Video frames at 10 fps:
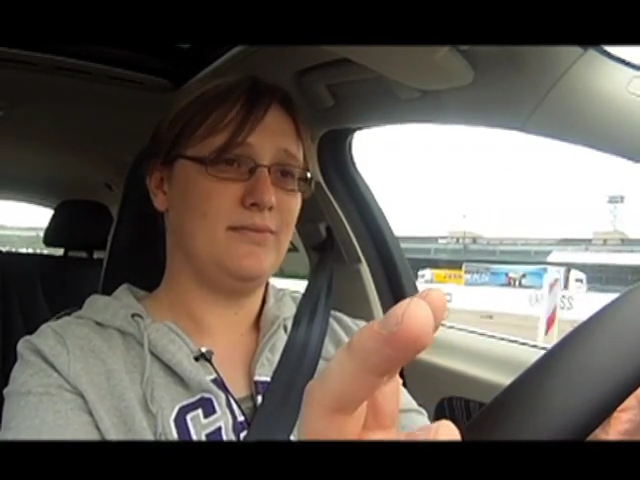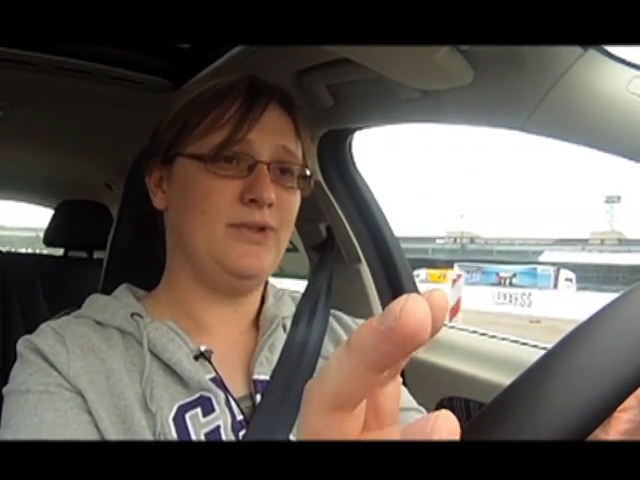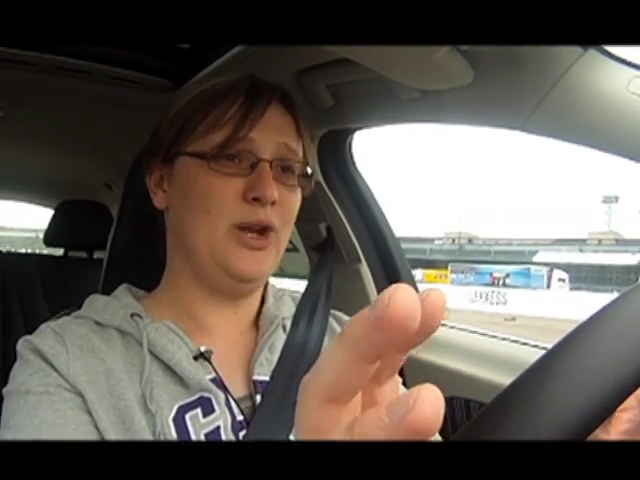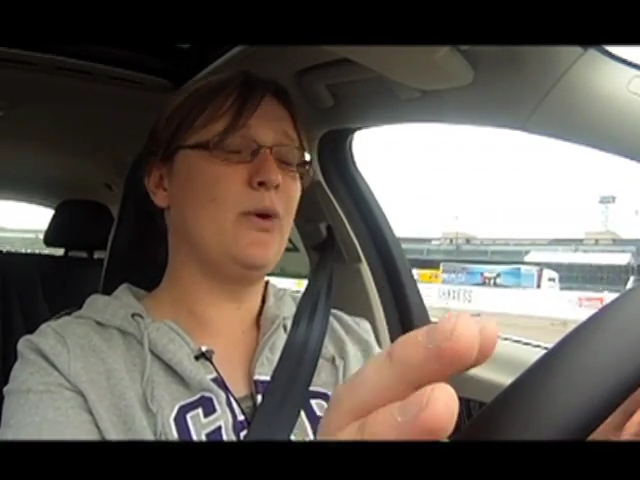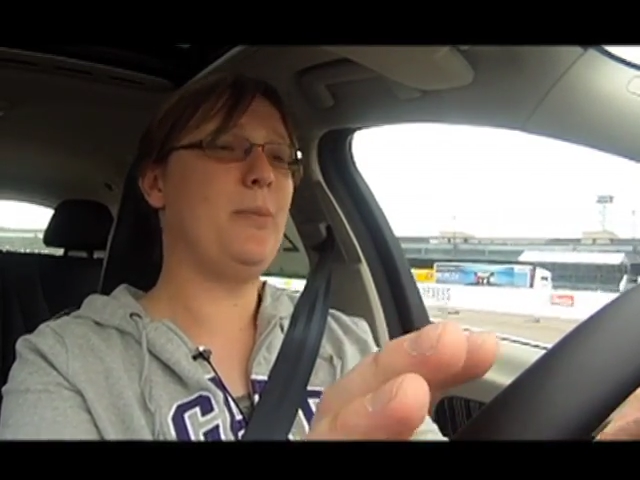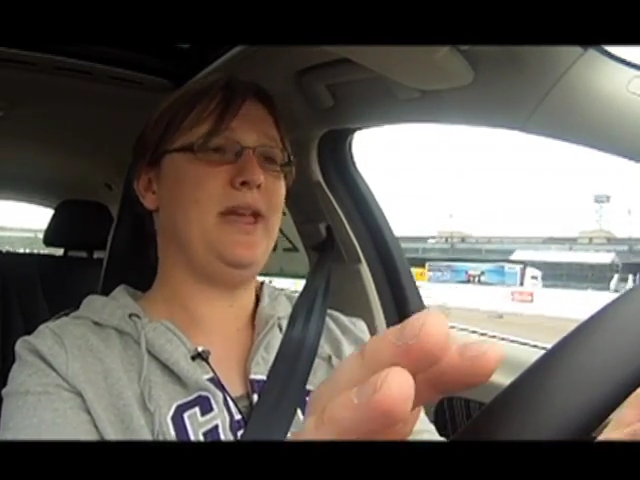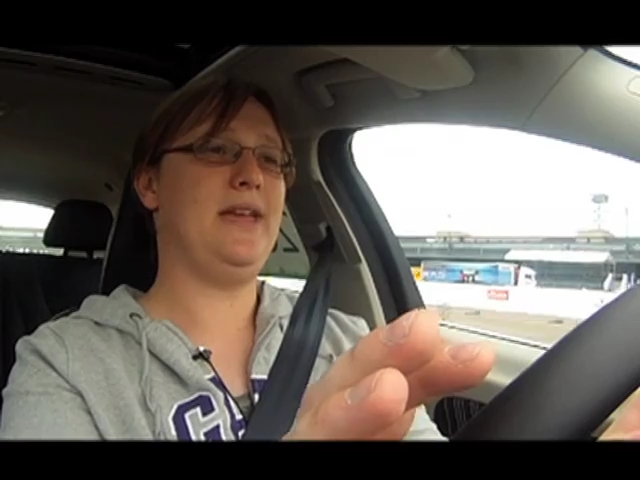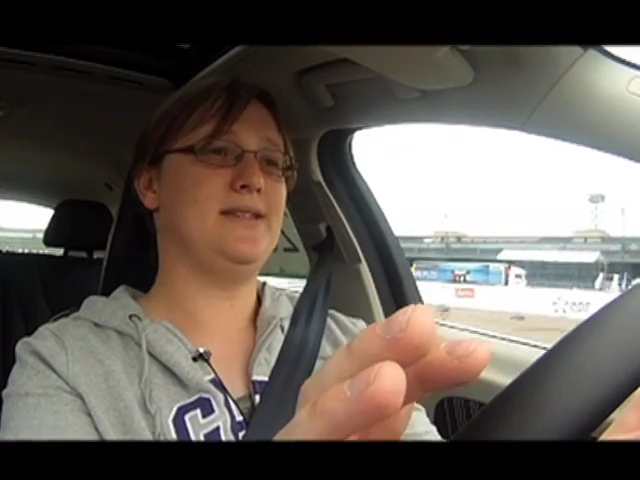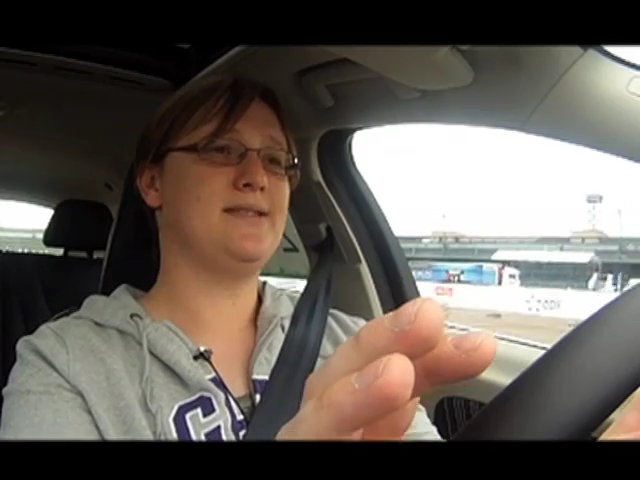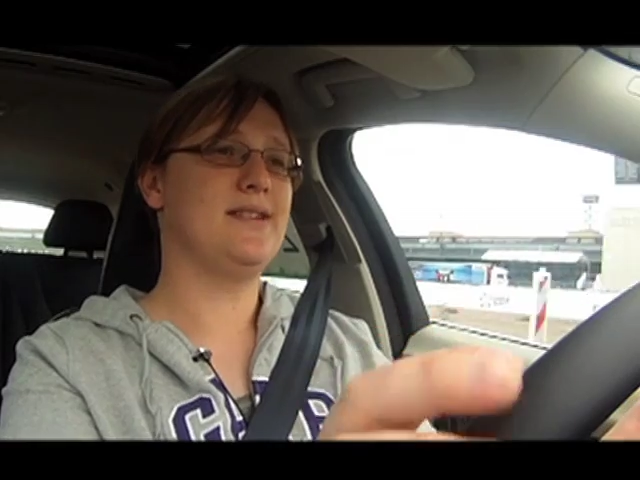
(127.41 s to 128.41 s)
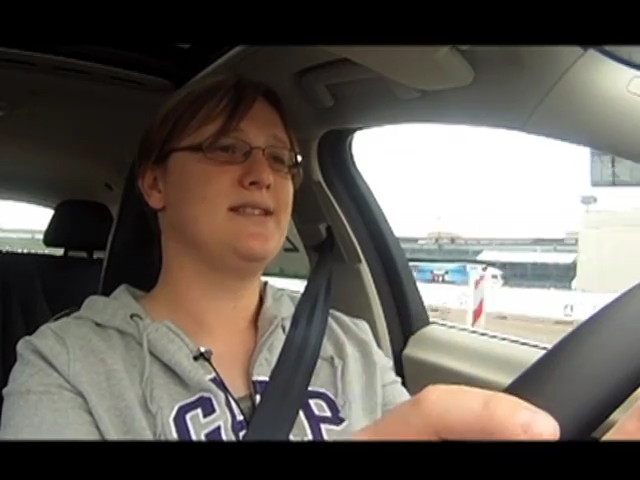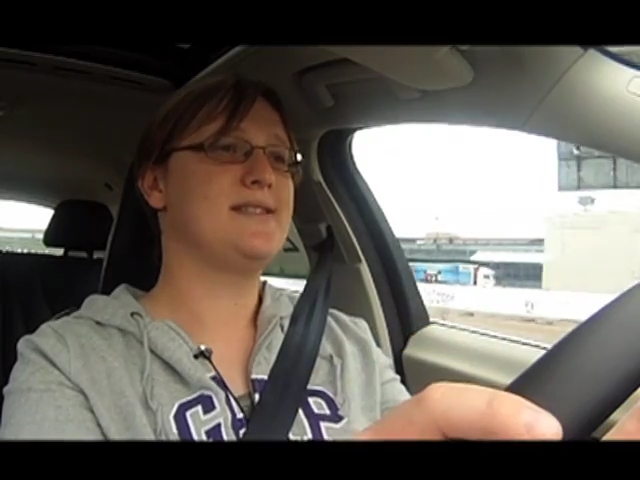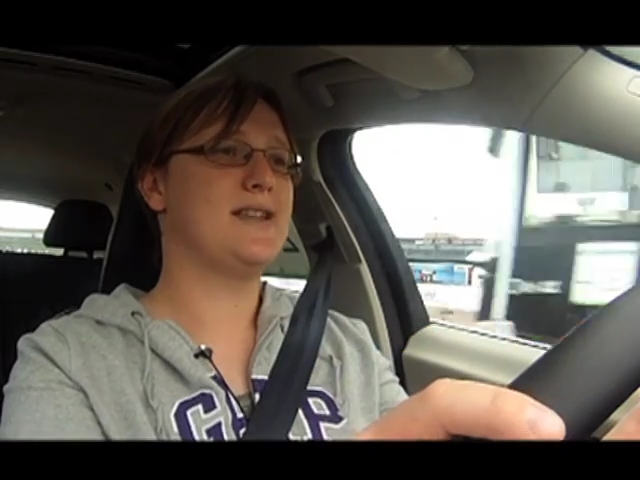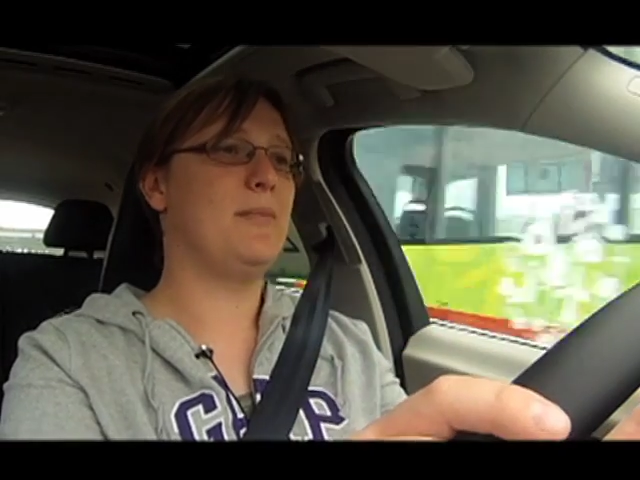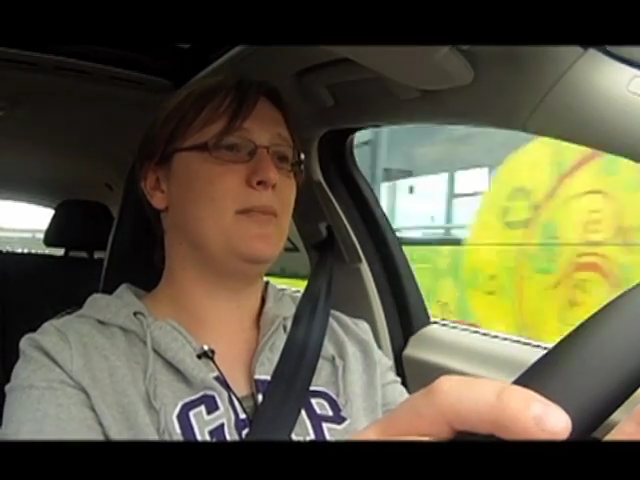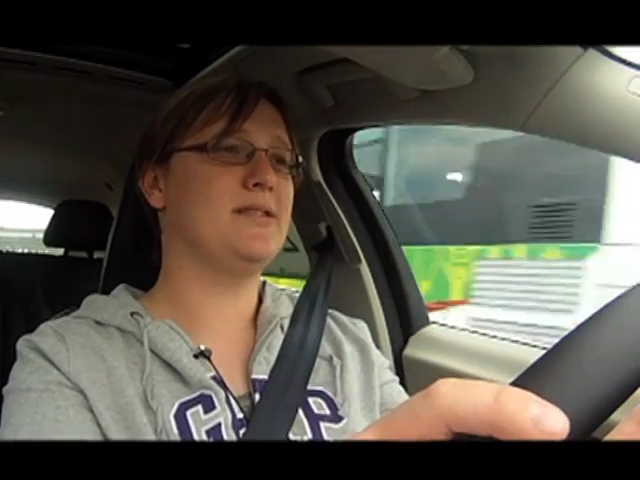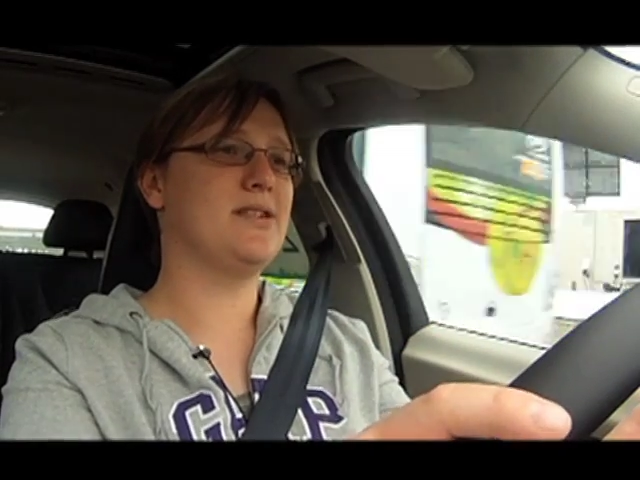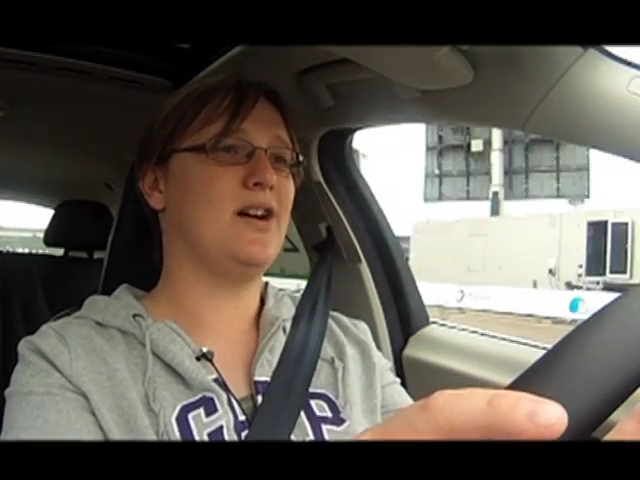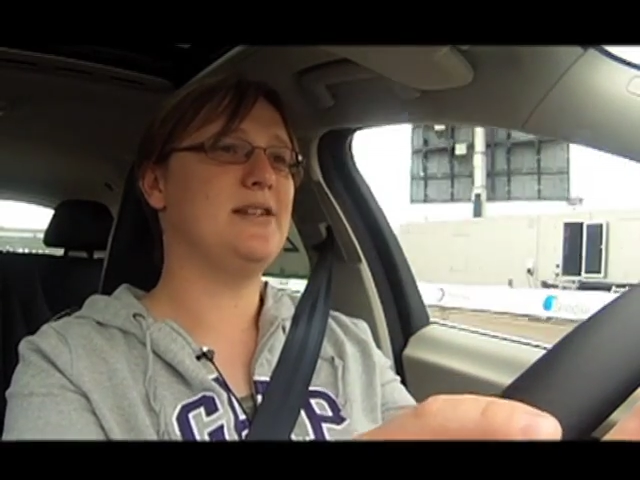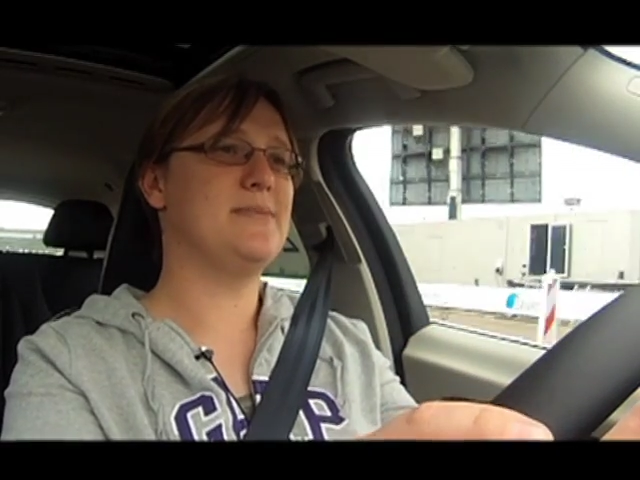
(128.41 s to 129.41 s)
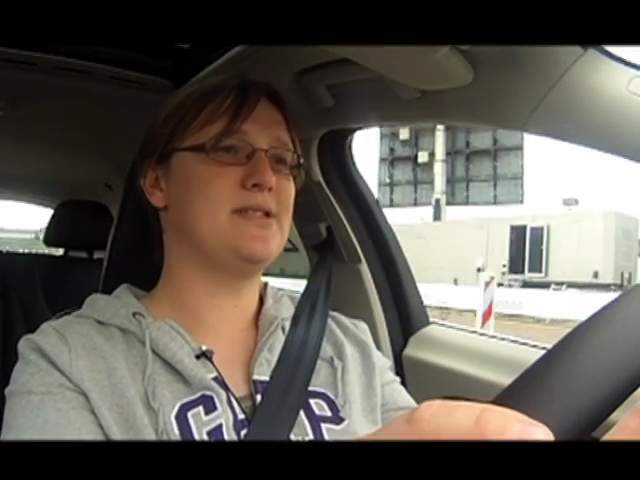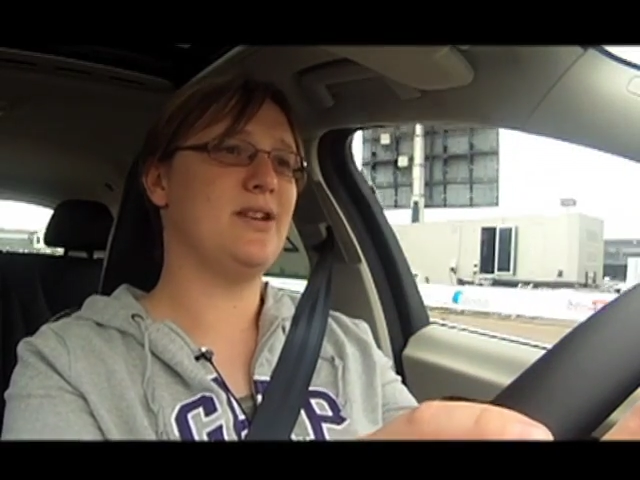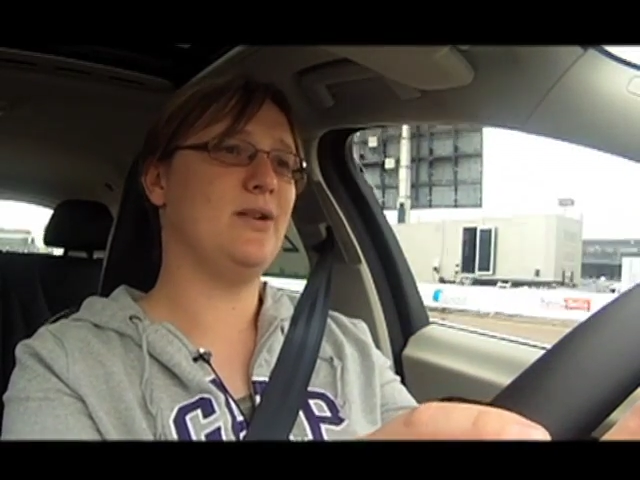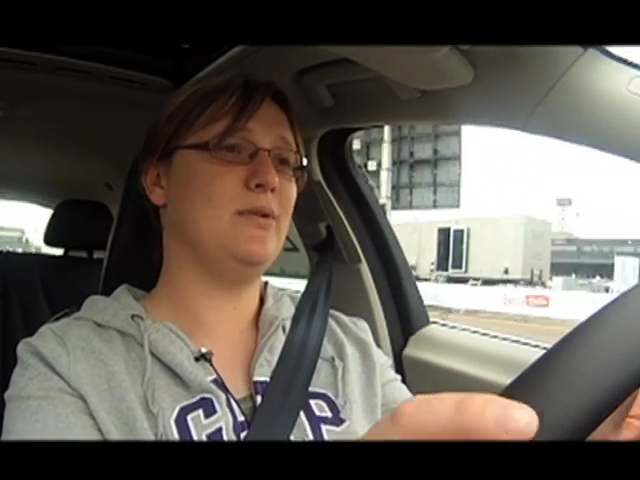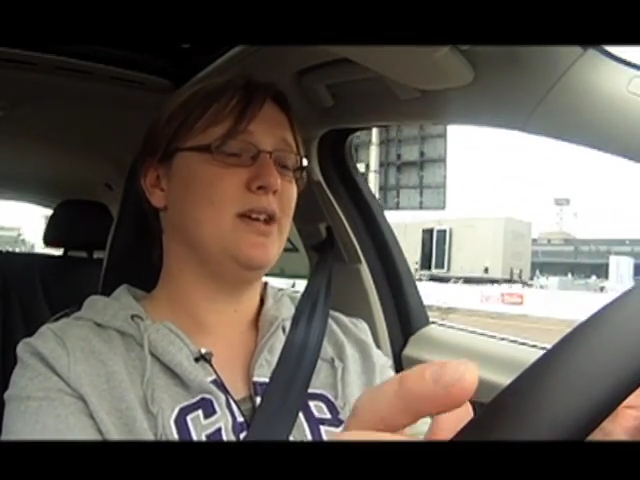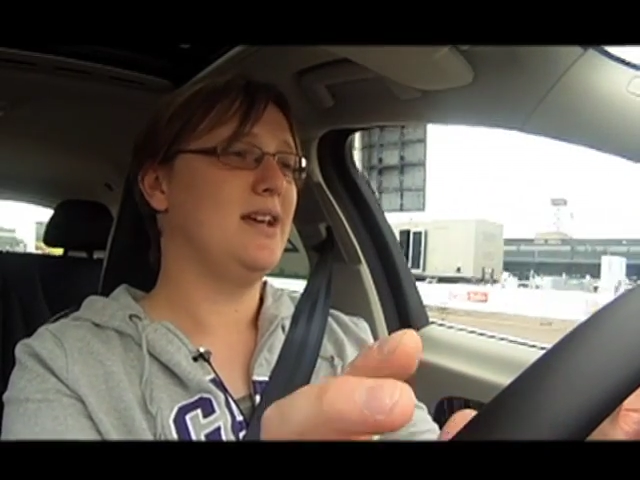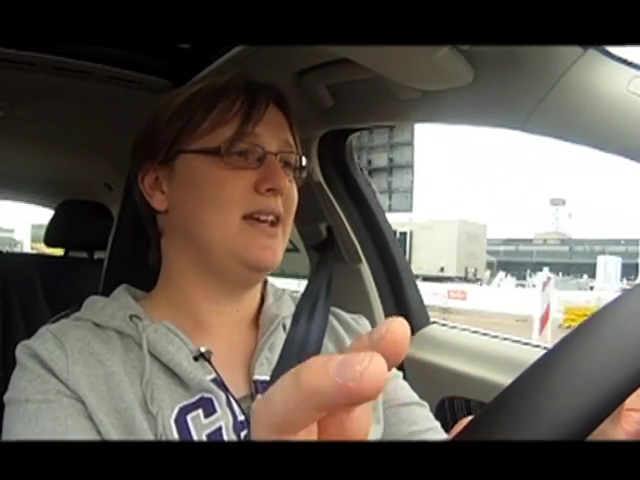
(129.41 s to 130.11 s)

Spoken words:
Europeans sometime soon.